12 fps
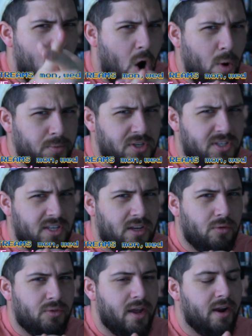Hope to see
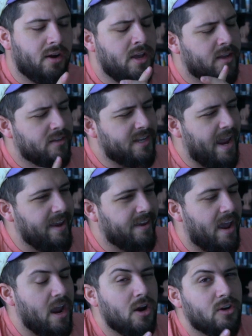you there.
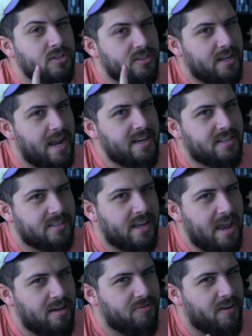Take care, stay
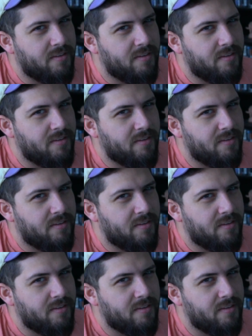safe,